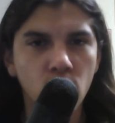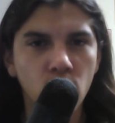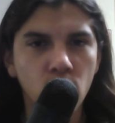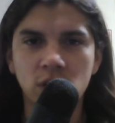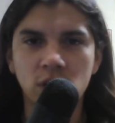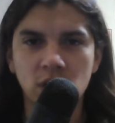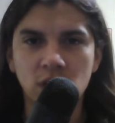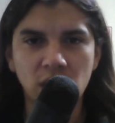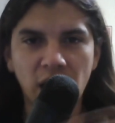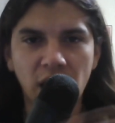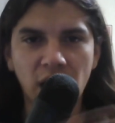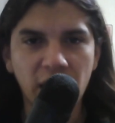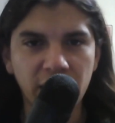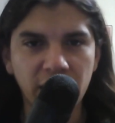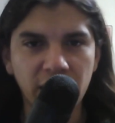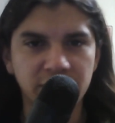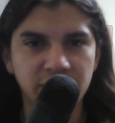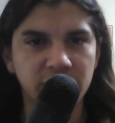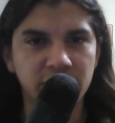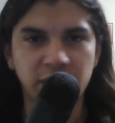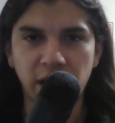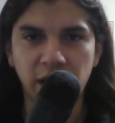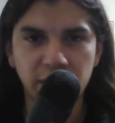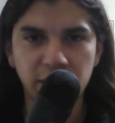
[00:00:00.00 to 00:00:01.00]
in
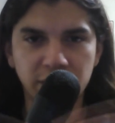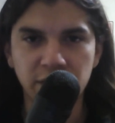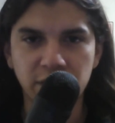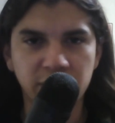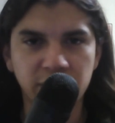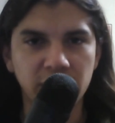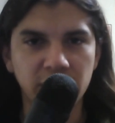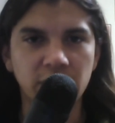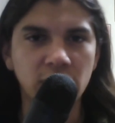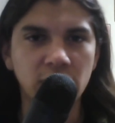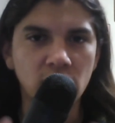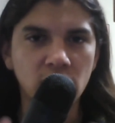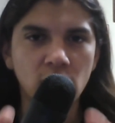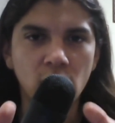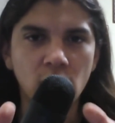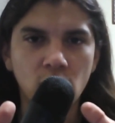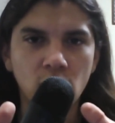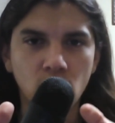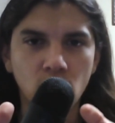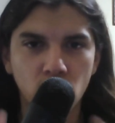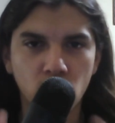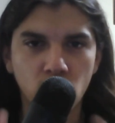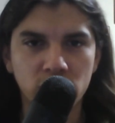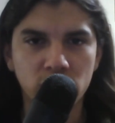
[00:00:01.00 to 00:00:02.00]
life and everything
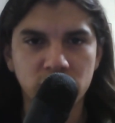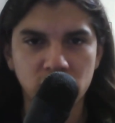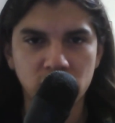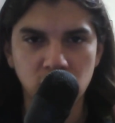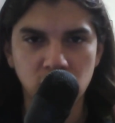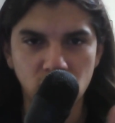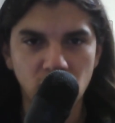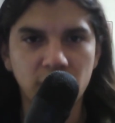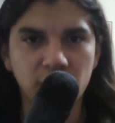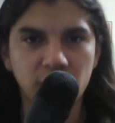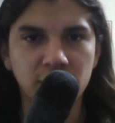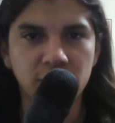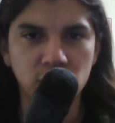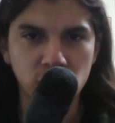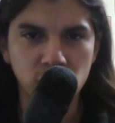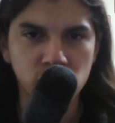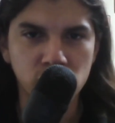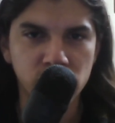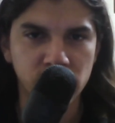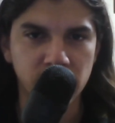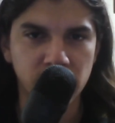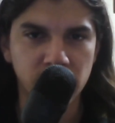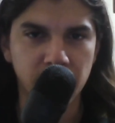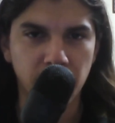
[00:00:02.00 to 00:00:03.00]
was the
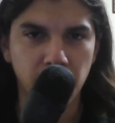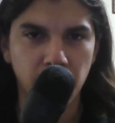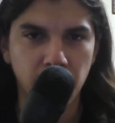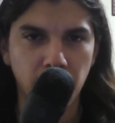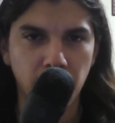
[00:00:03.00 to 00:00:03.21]
revolution,